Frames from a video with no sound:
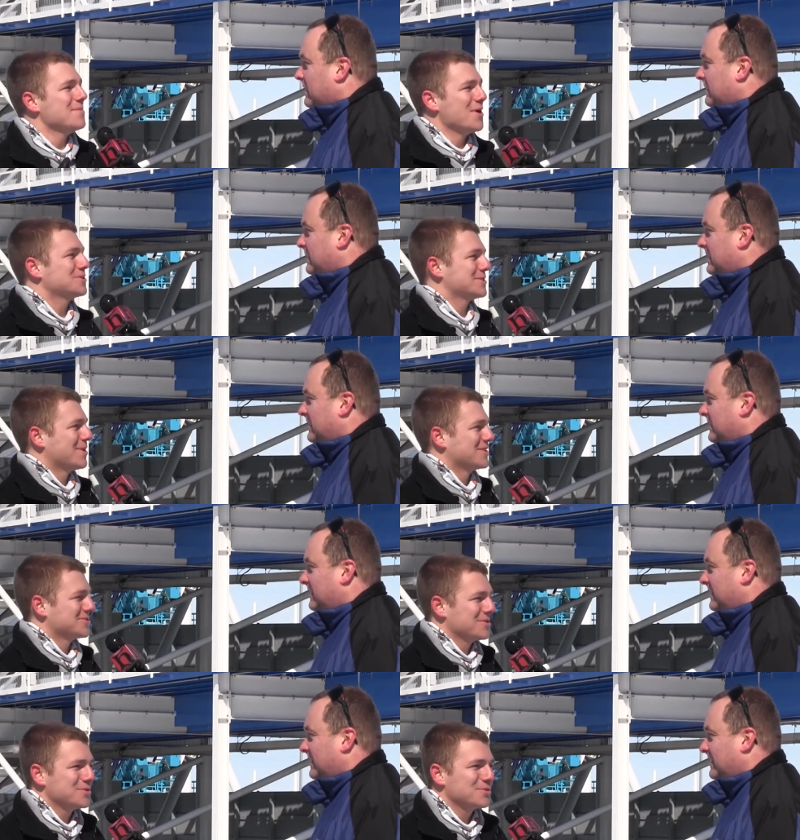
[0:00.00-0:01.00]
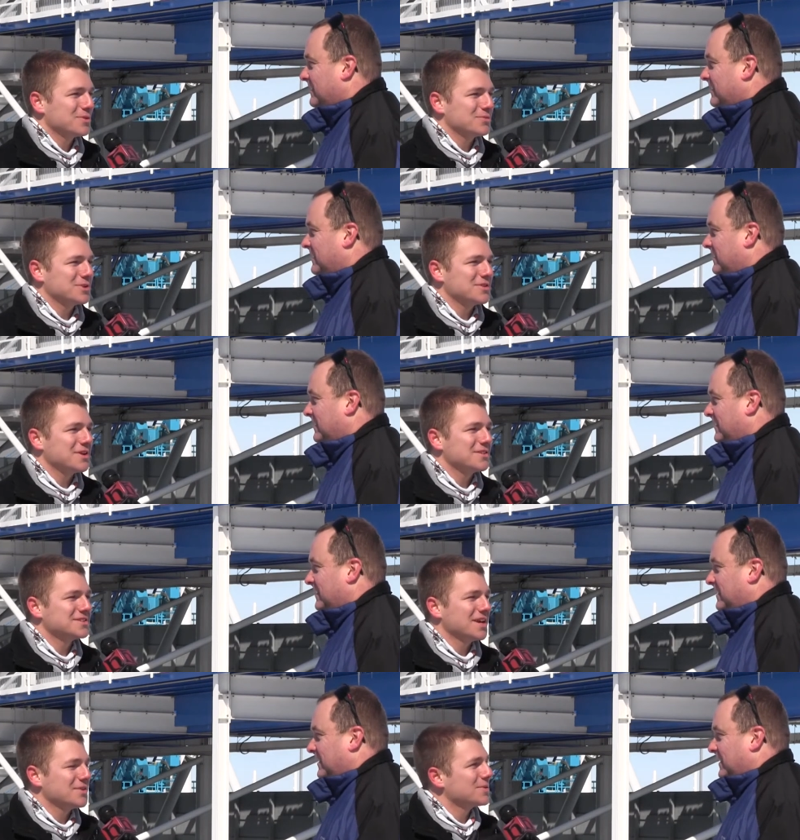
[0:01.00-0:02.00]
Speaker 1: most about your job? When you hear
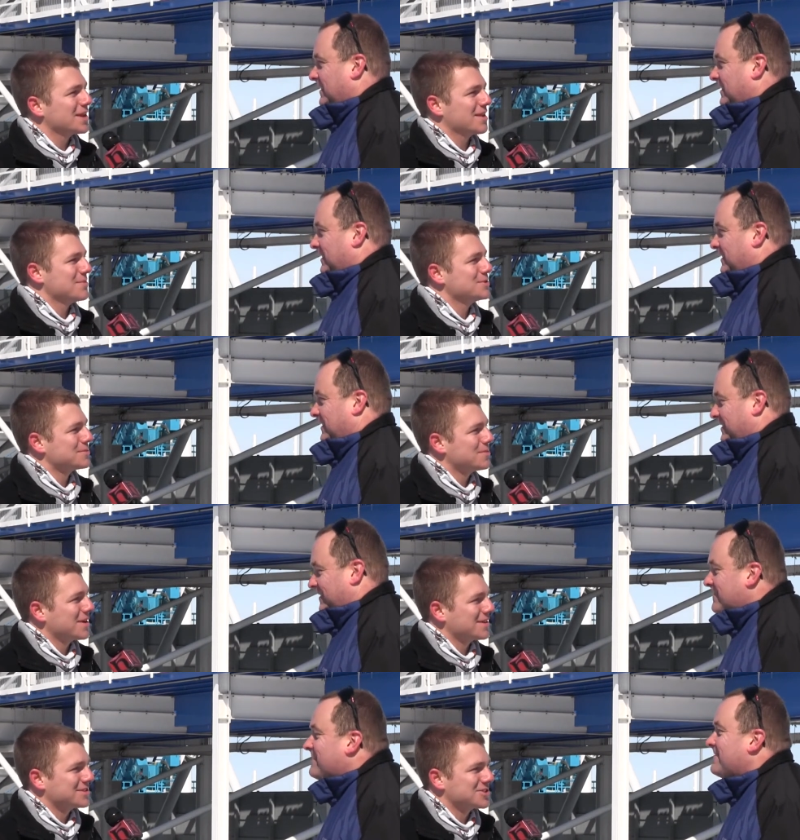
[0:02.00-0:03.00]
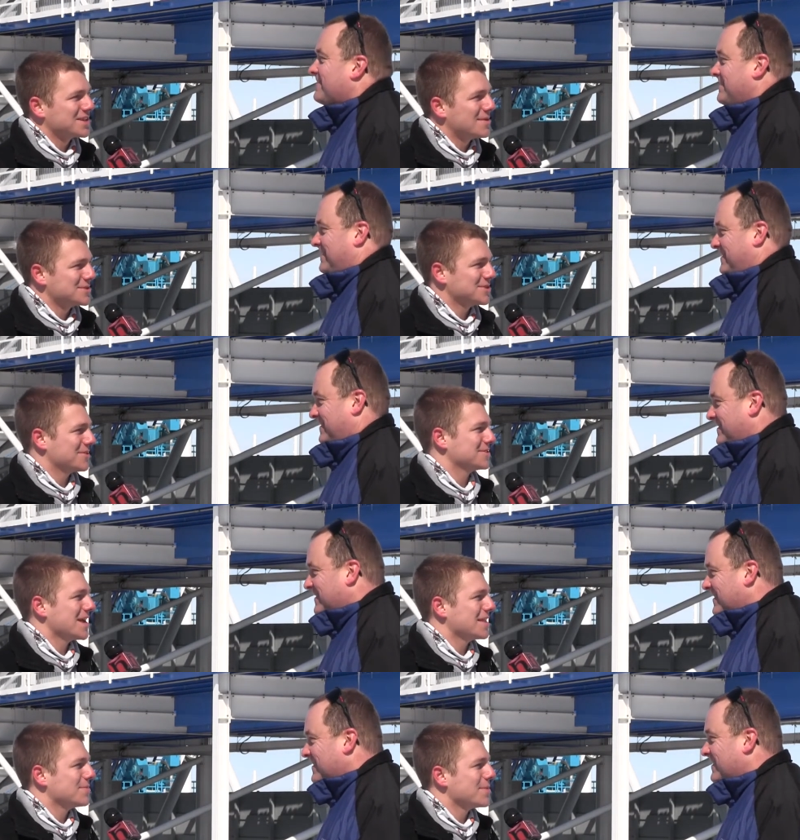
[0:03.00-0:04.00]
the title, you work at an amusement park, it's just got to be so
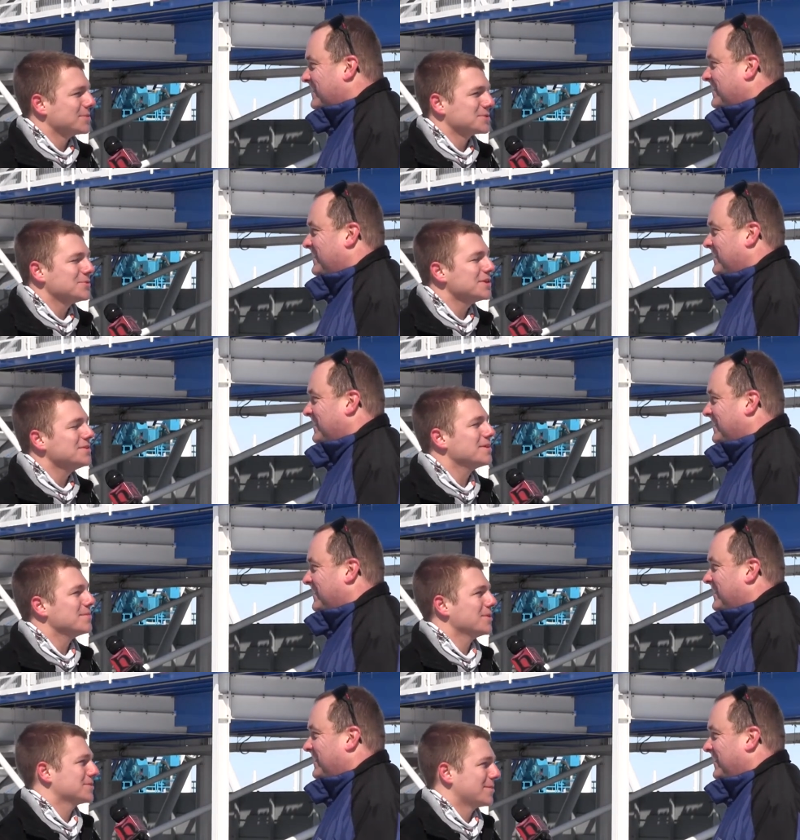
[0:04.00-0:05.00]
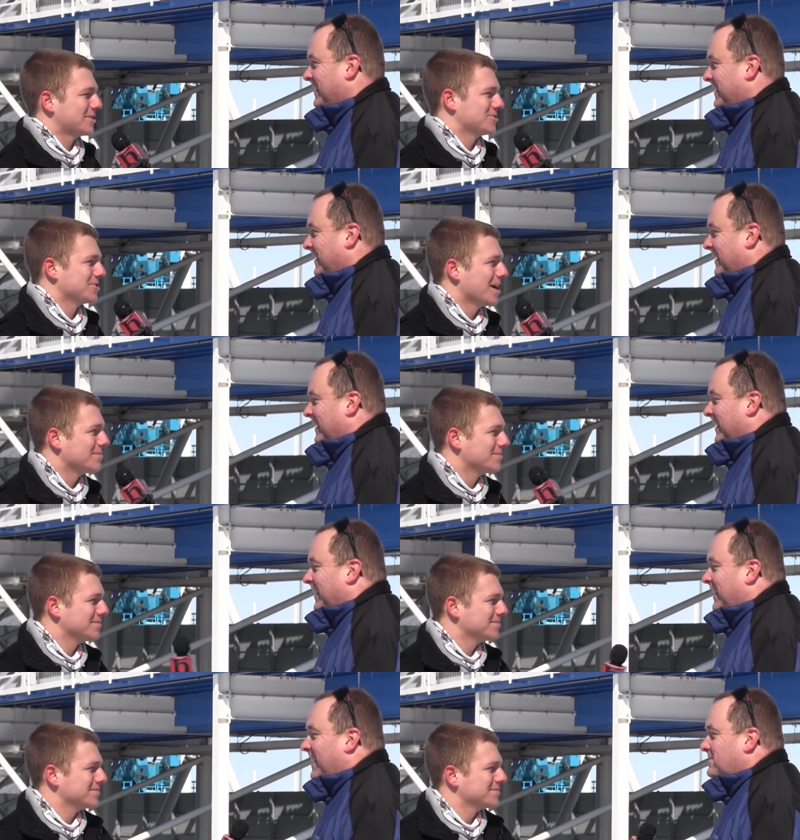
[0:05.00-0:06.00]
entertaining to people. So what do you love most about your job?
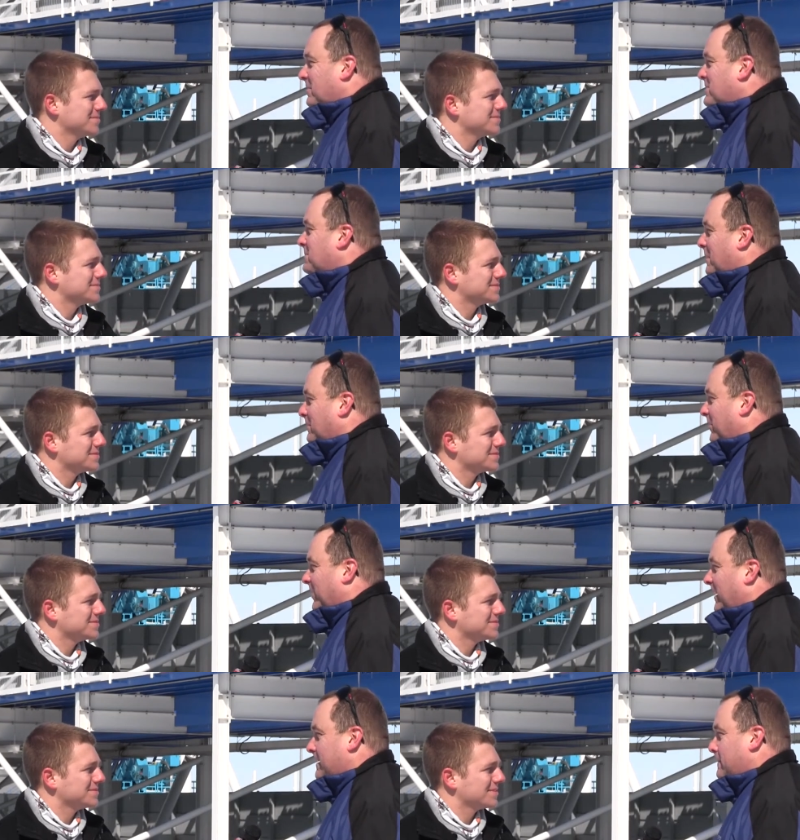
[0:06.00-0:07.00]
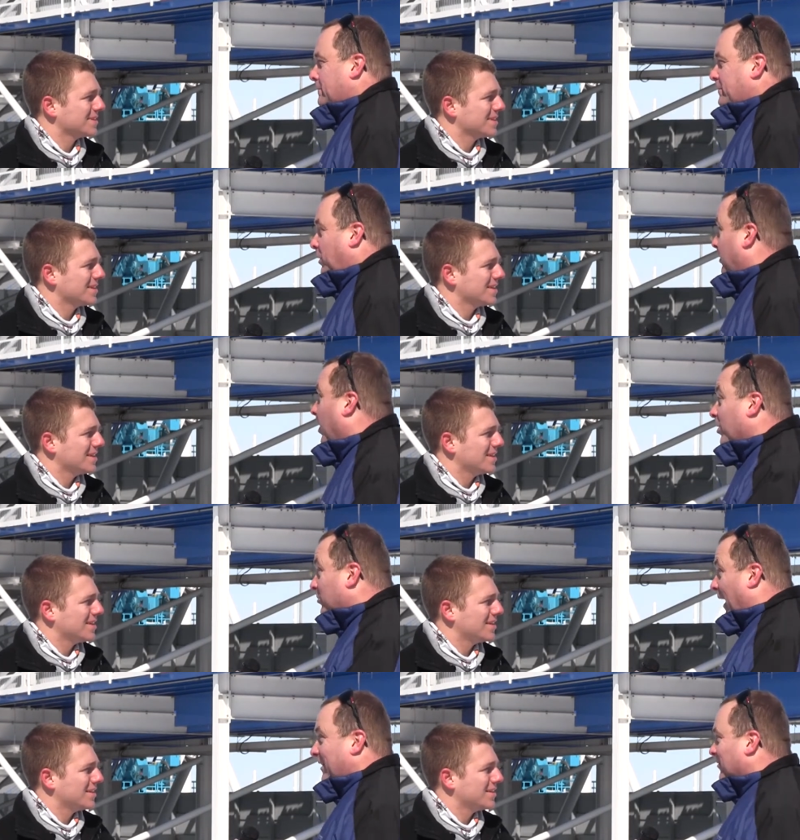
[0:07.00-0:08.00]
Speaker 2: Yeah, as much as people think we all go
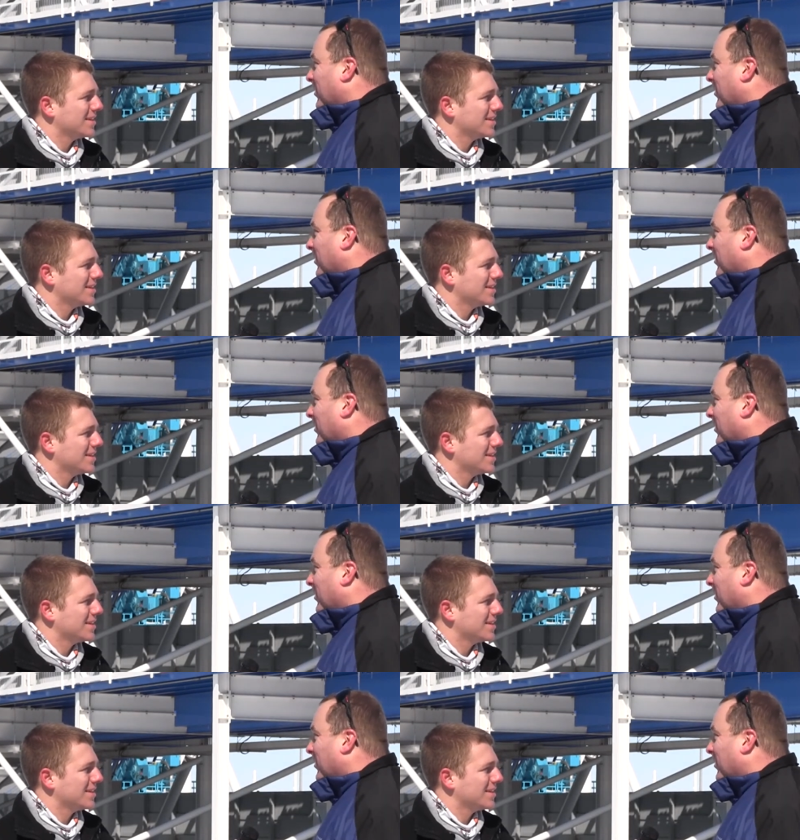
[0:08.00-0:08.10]
ride the